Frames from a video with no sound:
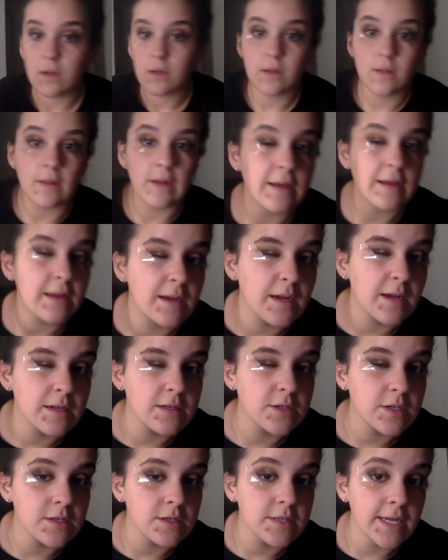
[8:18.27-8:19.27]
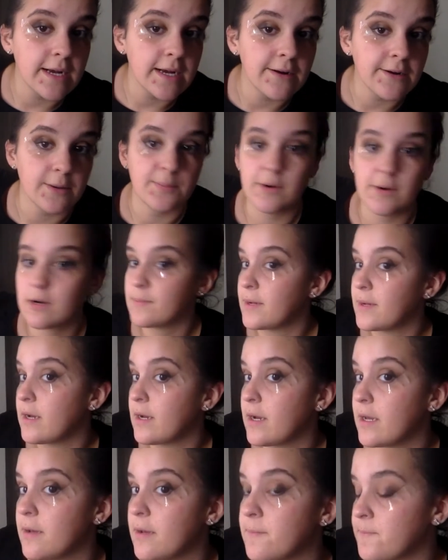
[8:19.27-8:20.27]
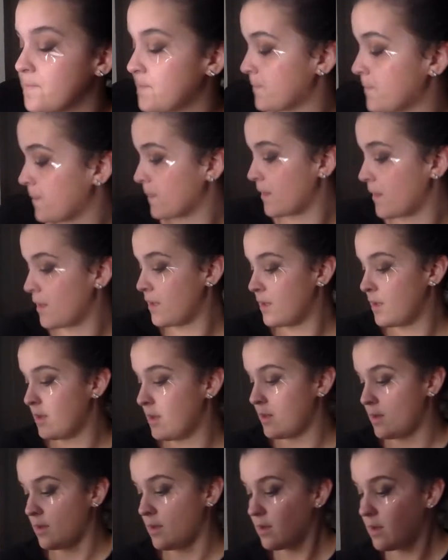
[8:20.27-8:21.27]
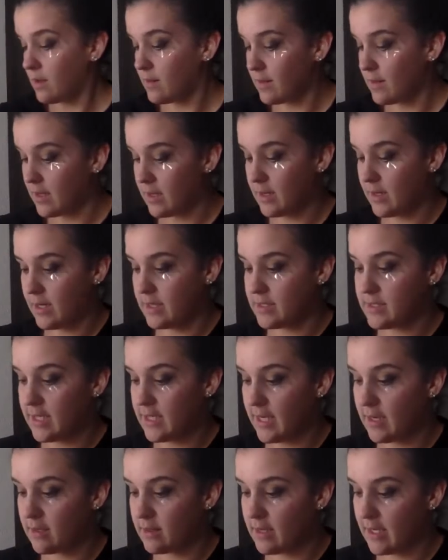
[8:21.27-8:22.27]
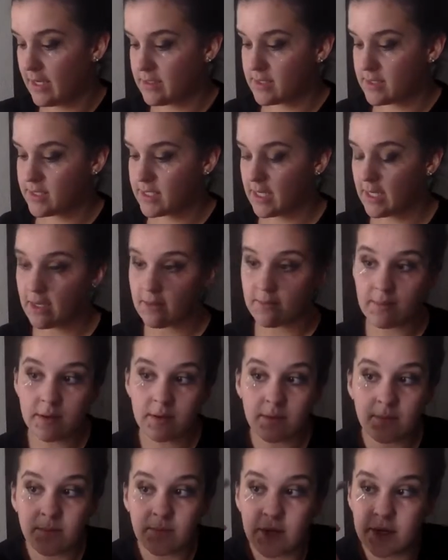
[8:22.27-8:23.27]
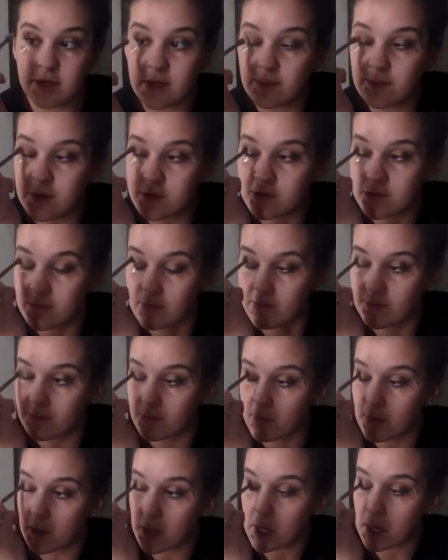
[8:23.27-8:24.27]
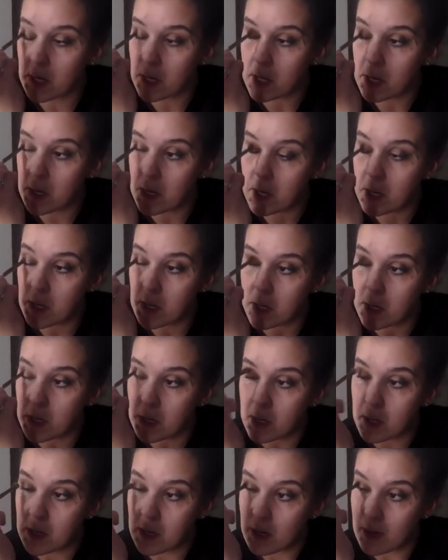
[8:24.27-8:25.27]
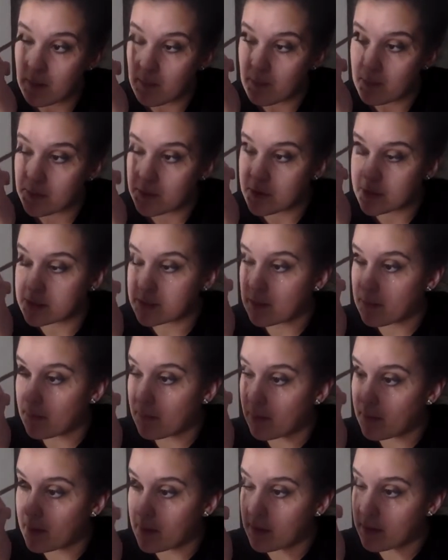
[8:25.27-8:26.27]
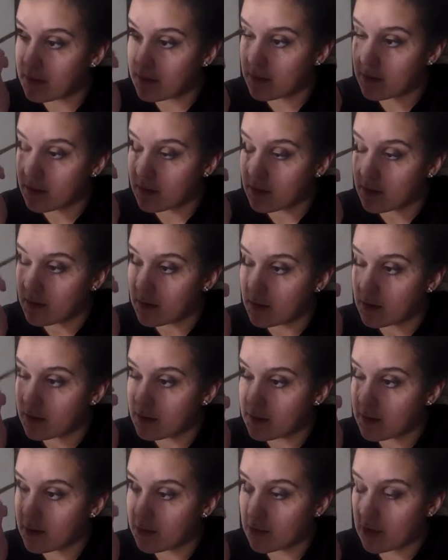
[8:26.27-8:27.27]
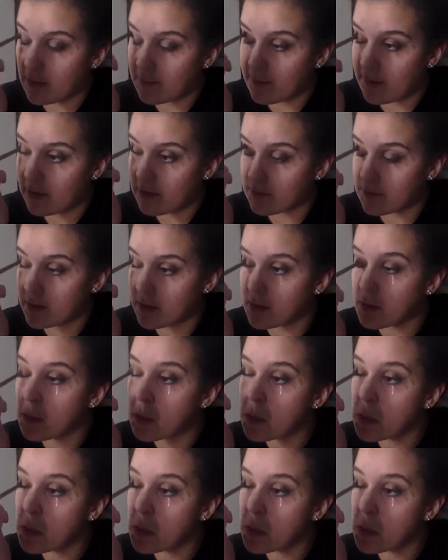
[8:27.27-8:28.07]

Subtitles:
Like, it's just the outer part of my eye. And then I take that same blending brush from before and just blend the crap out of it.